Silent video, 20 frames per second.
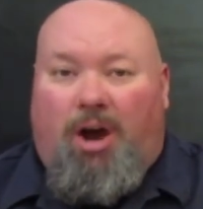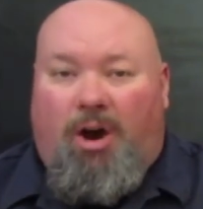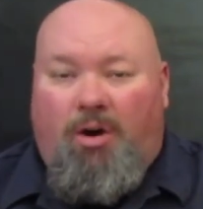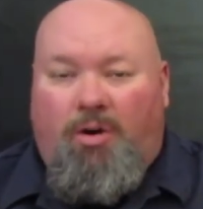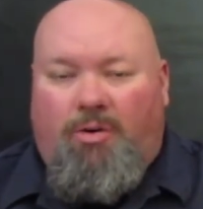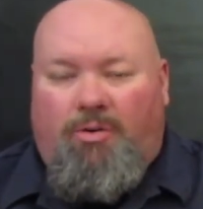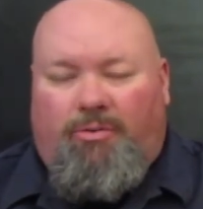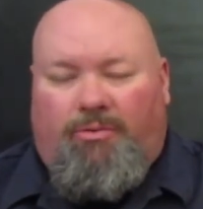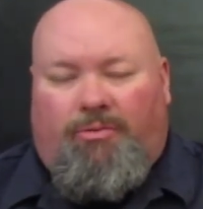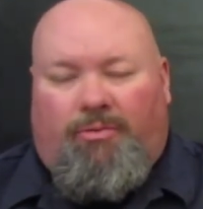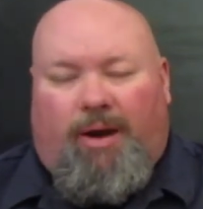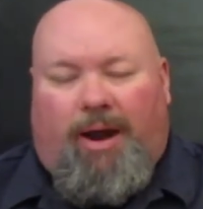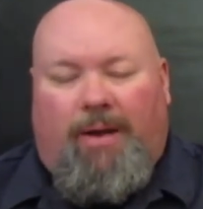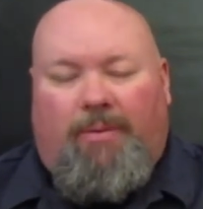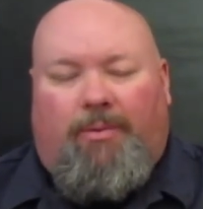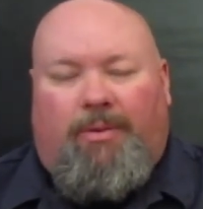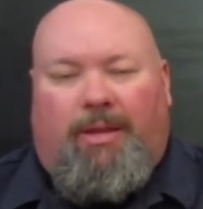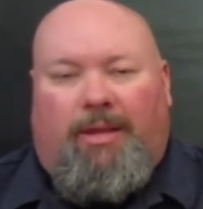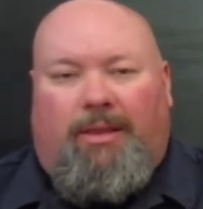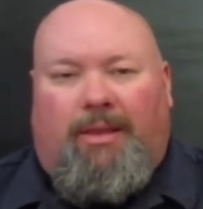own
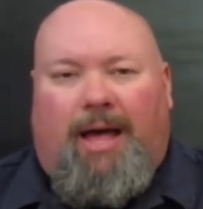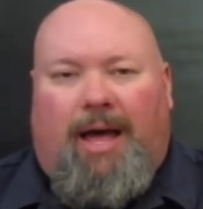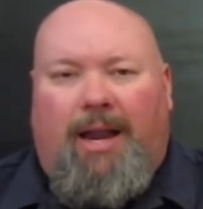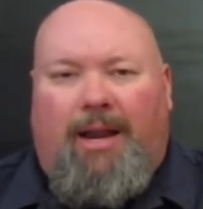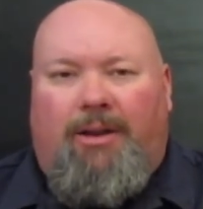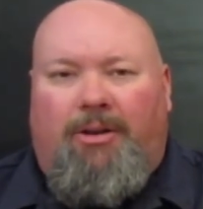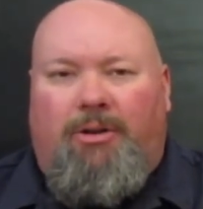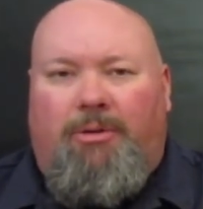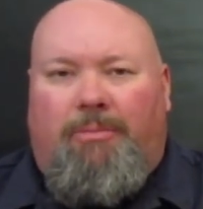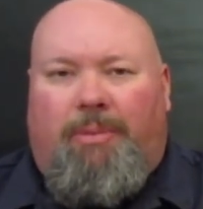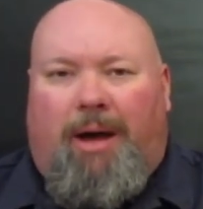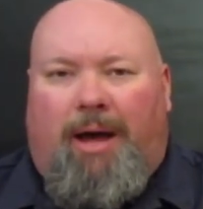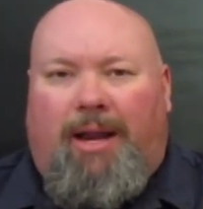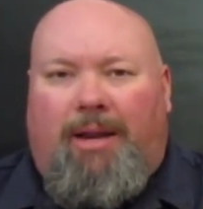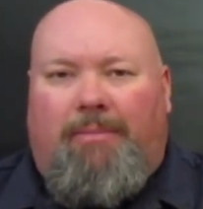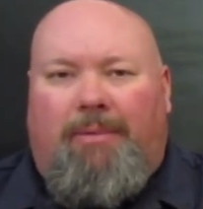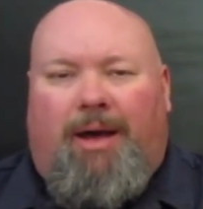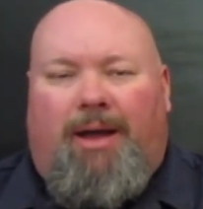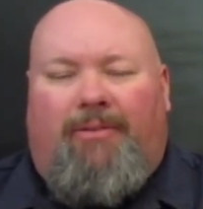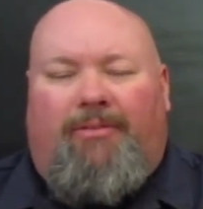right with a lot of new
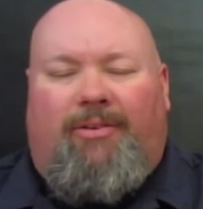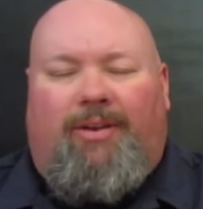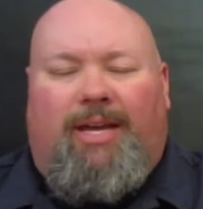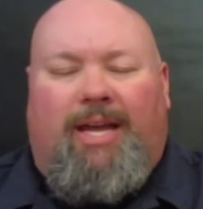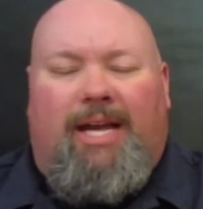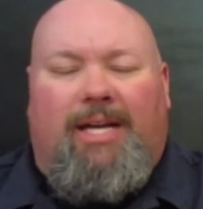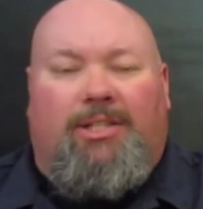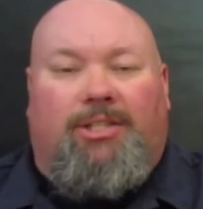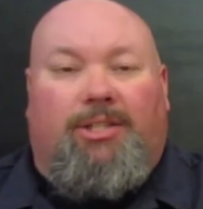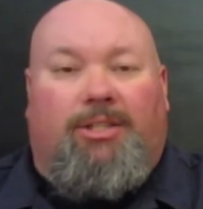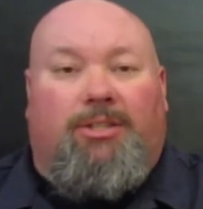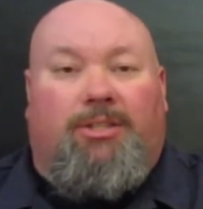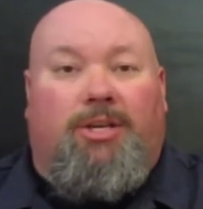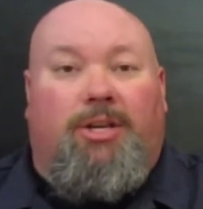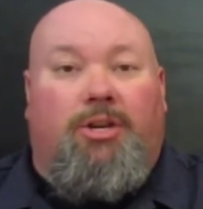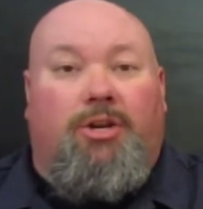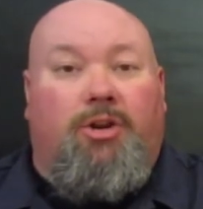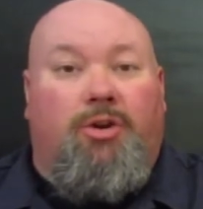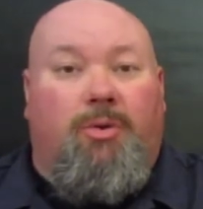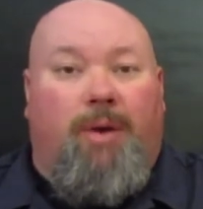body modifications,
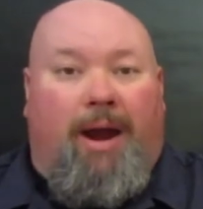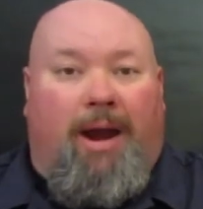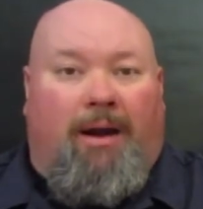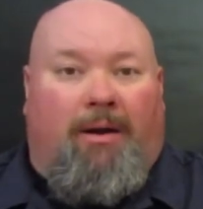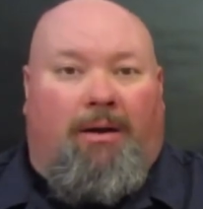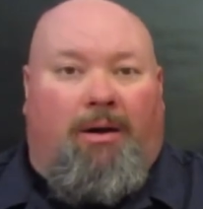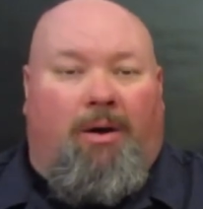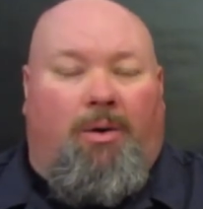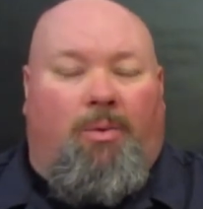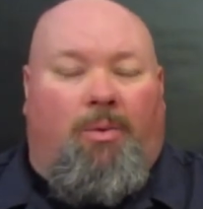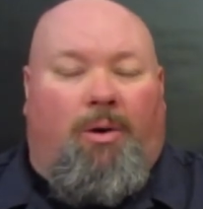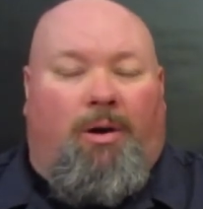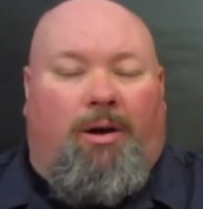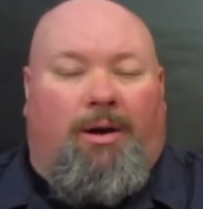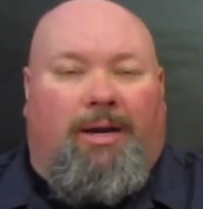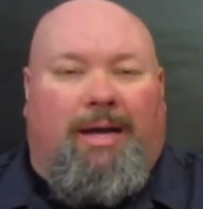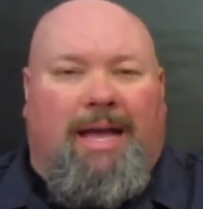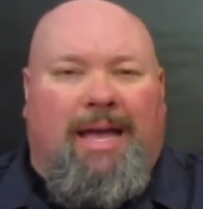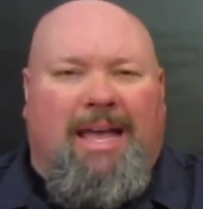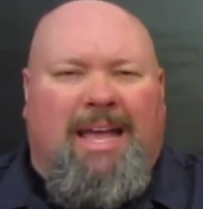new aero
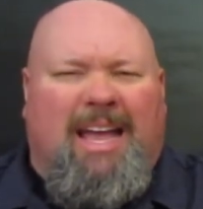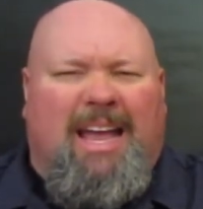work.